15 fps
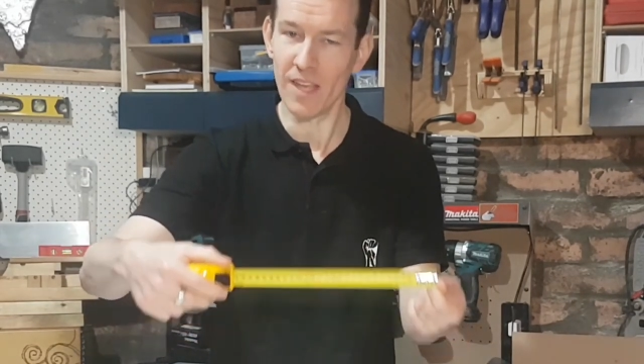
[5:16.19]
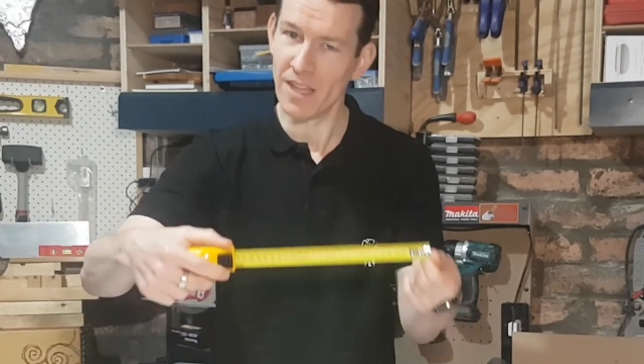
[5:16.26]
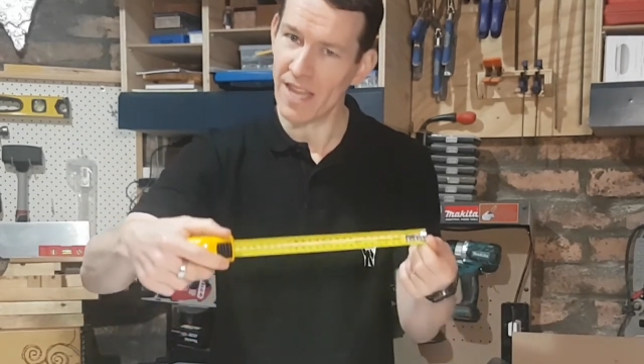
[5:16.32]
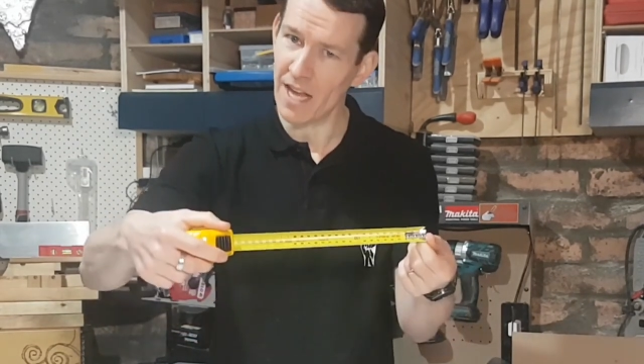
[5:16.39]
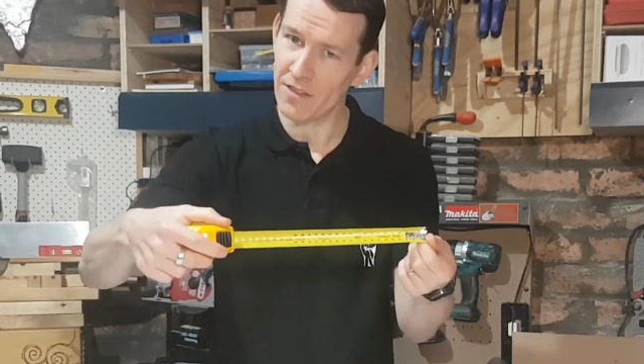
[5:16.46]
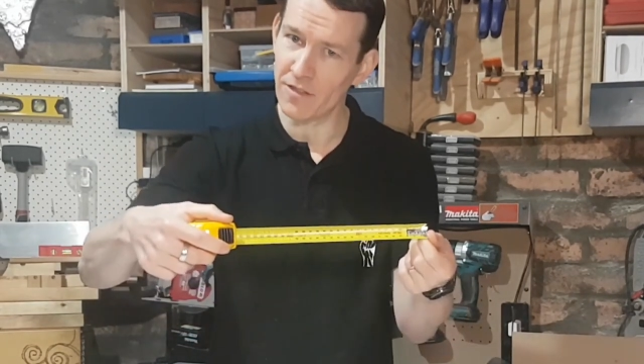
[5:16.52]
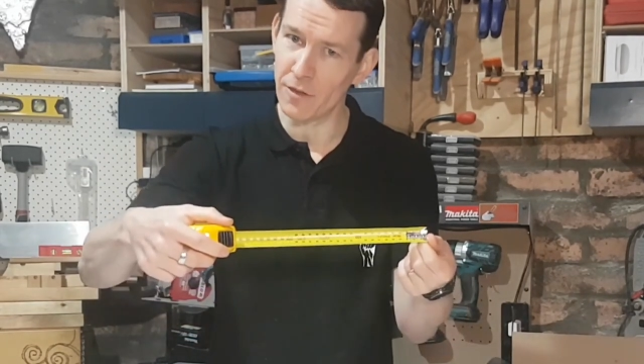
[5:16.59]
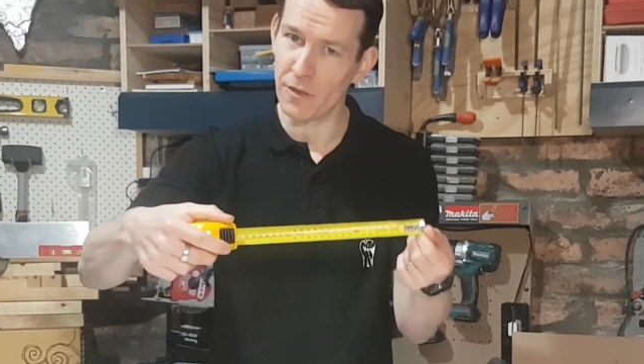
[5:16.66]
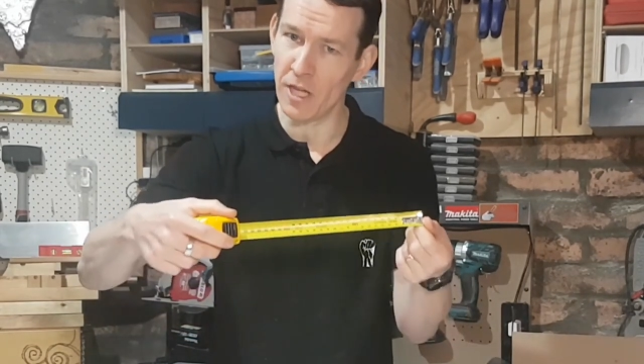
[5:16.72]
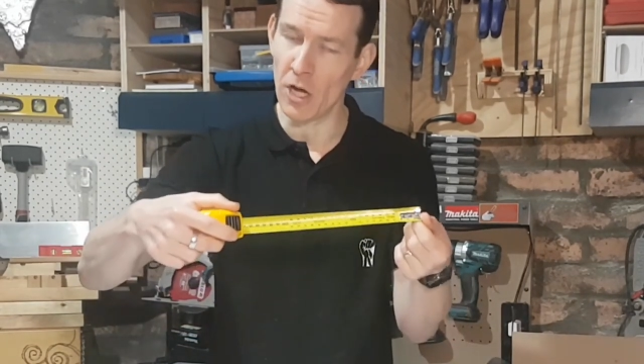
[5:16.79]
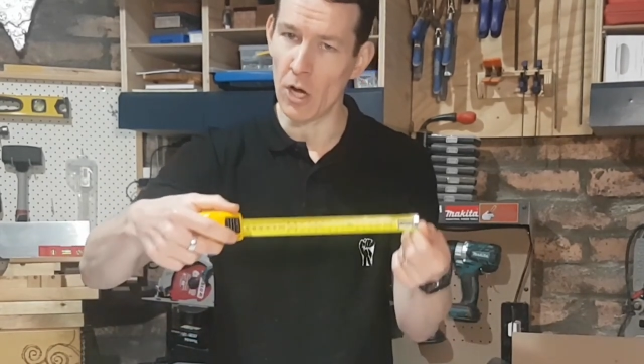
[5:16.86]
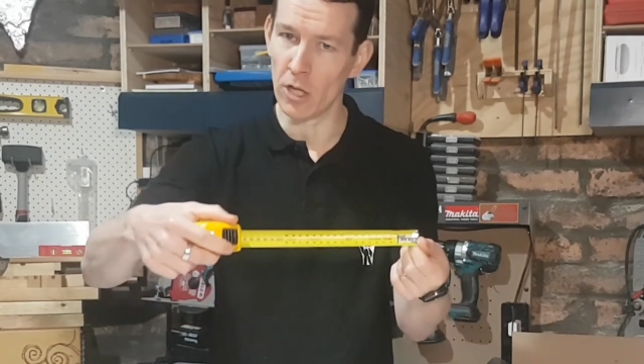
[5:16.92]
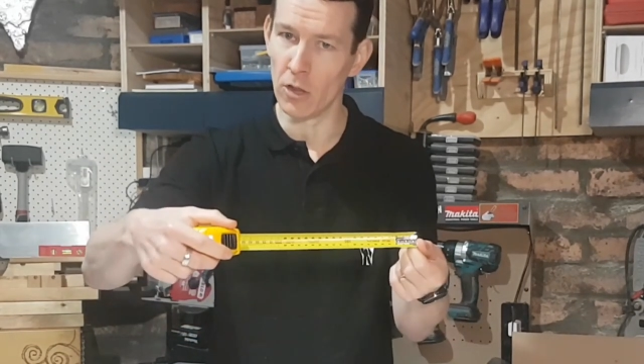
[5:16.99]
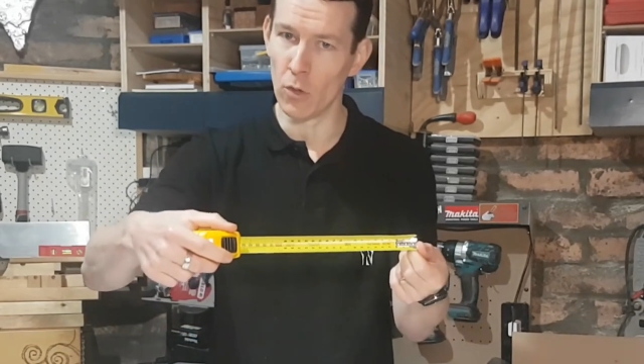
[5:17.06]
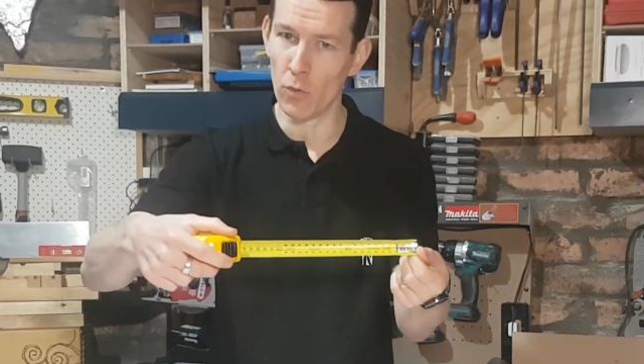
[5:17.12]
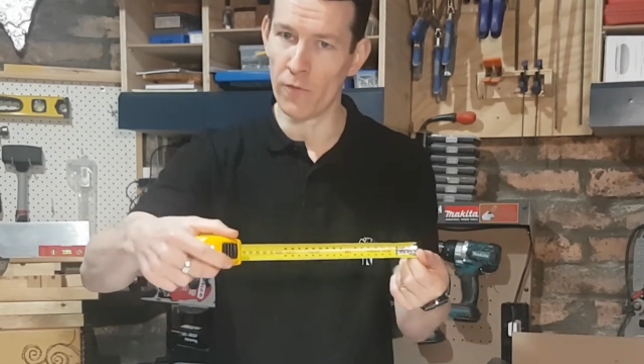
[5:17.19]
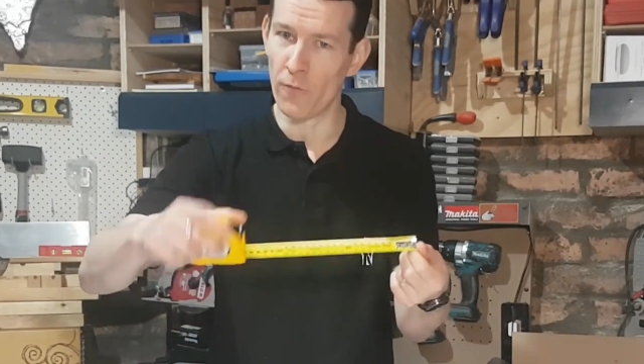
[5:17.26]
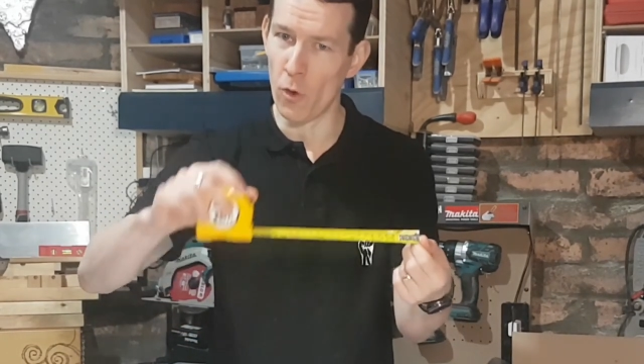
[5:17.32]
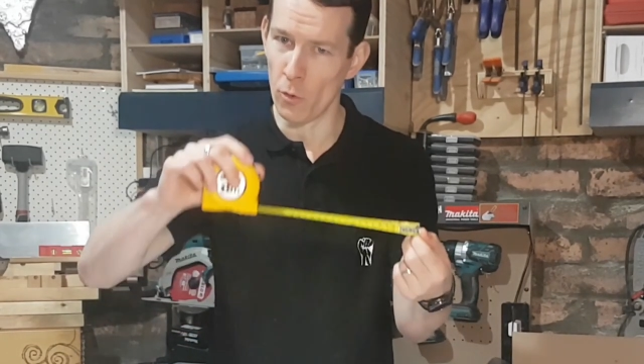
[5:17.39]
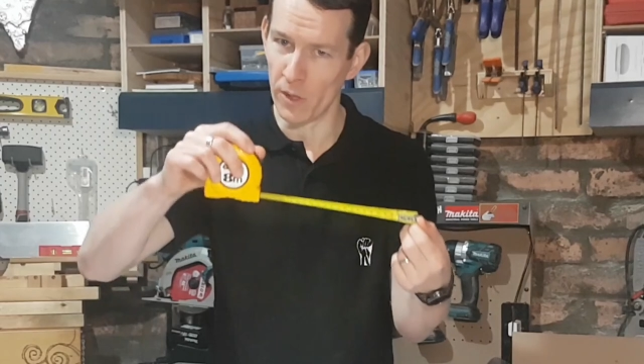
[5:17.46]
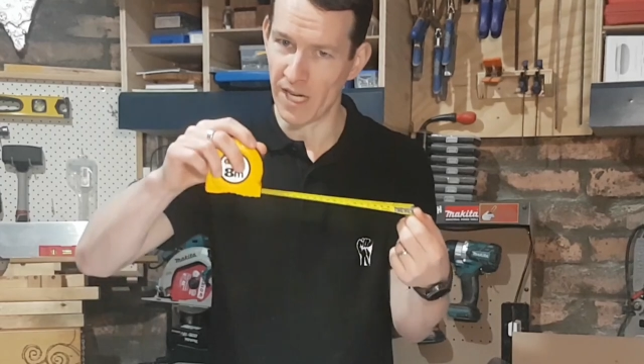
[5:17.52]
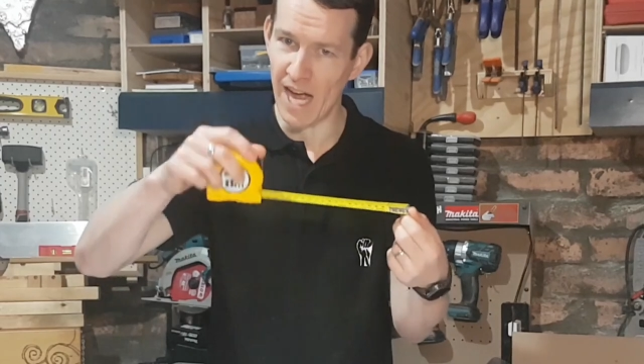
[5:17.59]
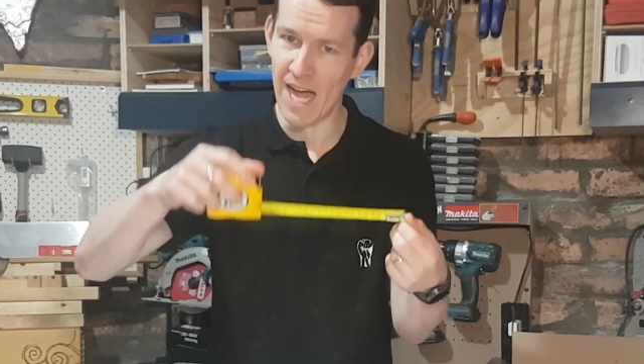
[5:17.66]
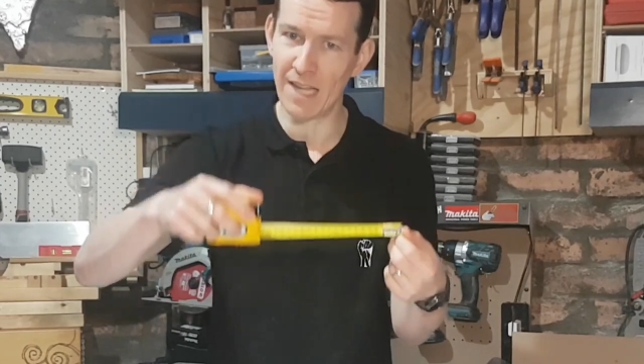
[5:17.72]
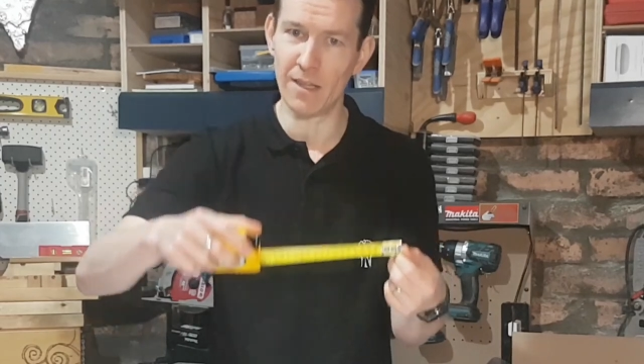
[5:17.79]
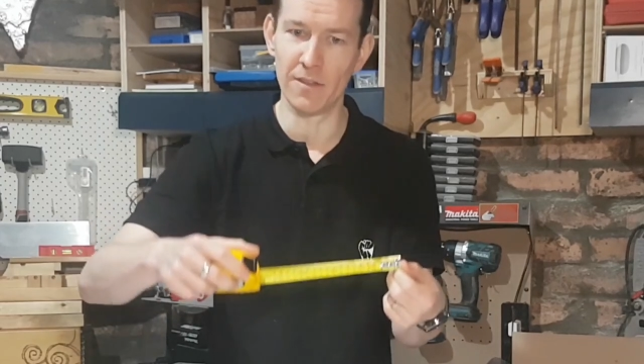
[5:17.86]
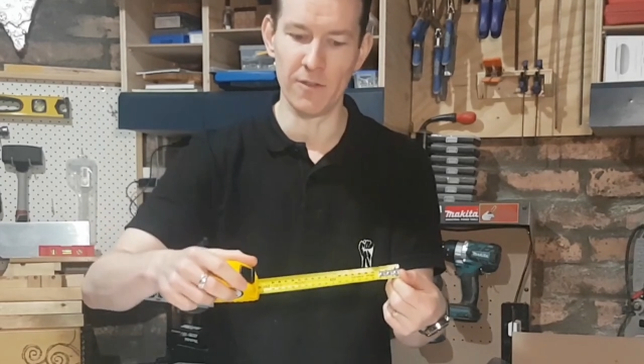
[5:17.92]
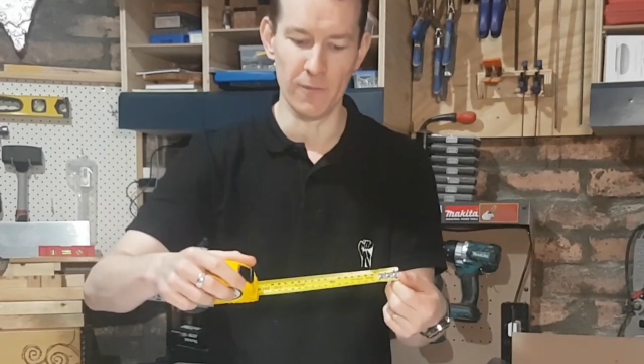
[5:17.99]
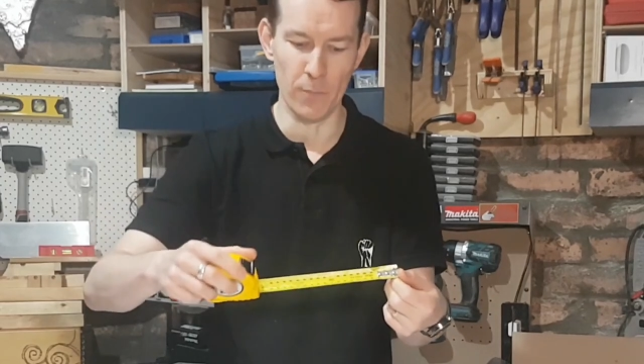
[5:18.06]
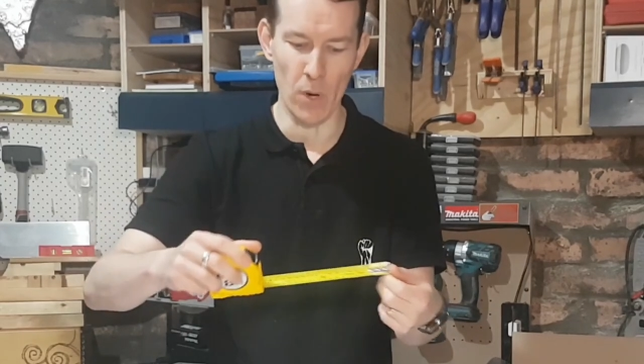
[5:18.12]
And that's the thing I'd look for,
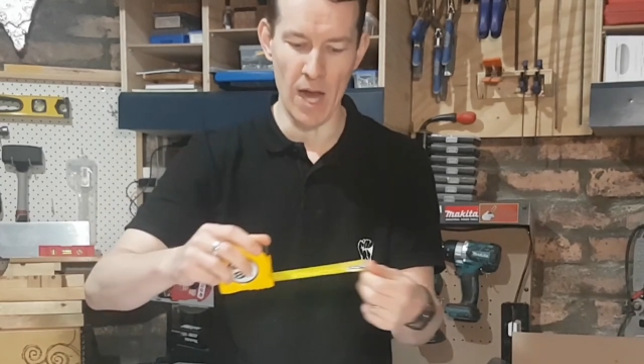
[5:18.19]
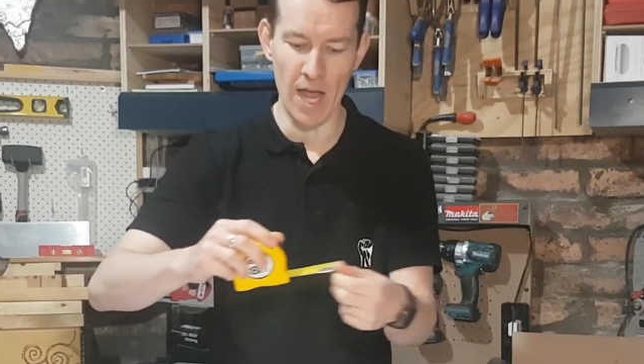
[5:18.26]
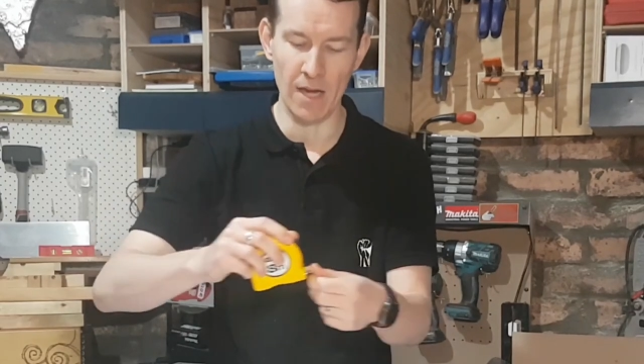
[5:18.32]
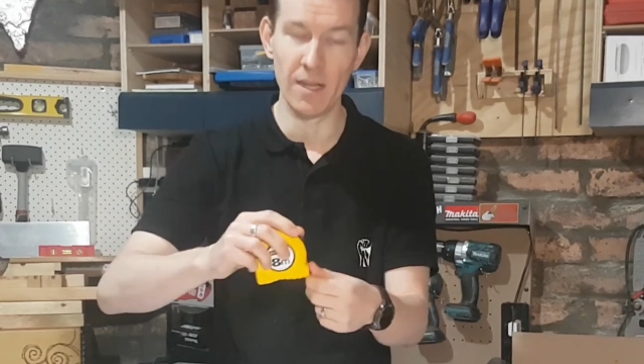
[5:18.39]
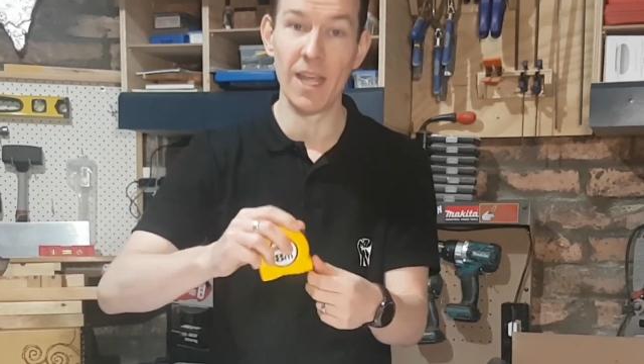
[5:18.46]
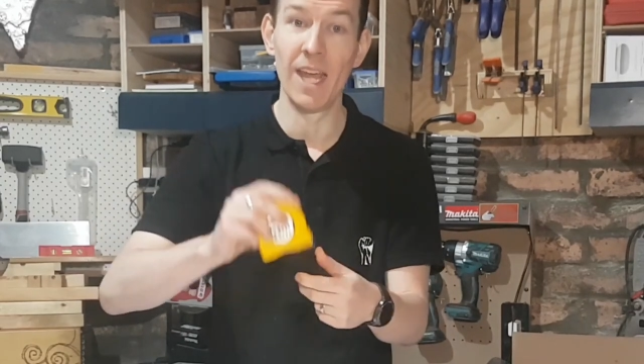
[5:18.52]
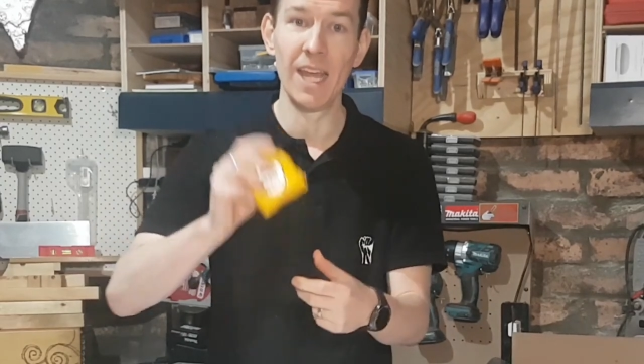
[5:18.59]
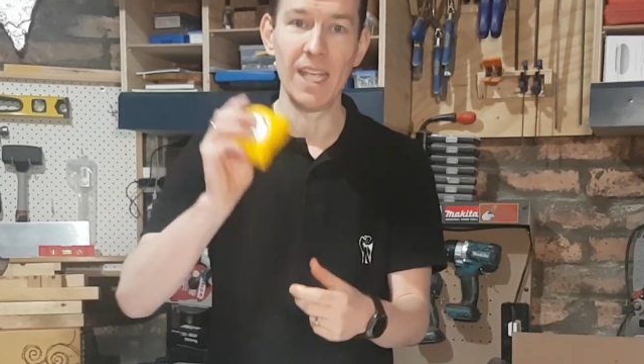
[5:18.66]
regardless of brand,